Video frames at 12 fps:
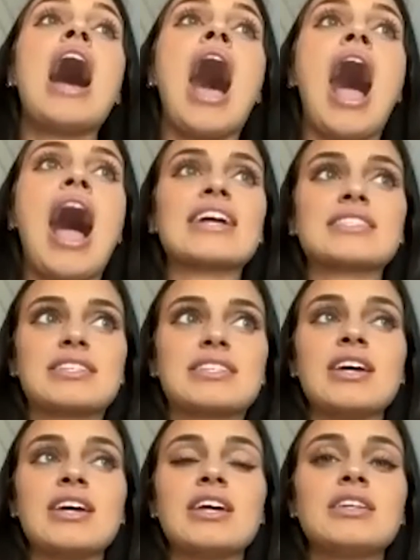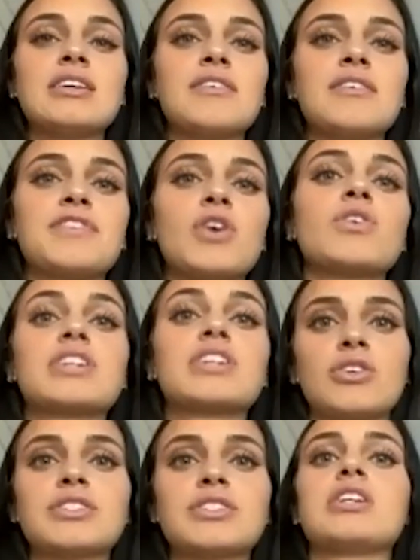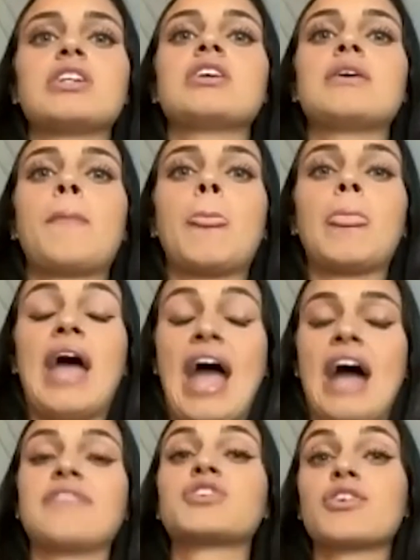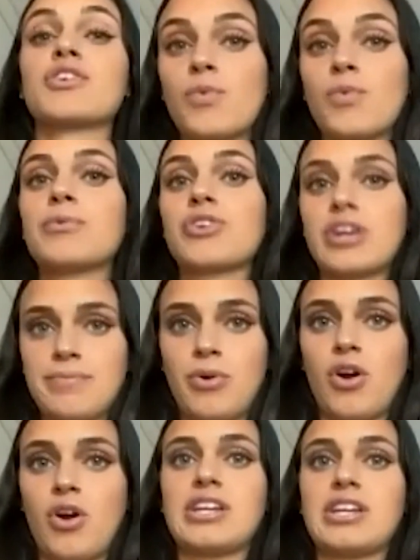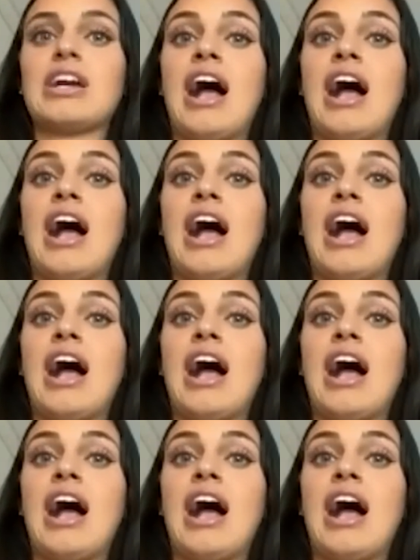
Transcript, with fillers: I did feel guilty after the whipped cream party.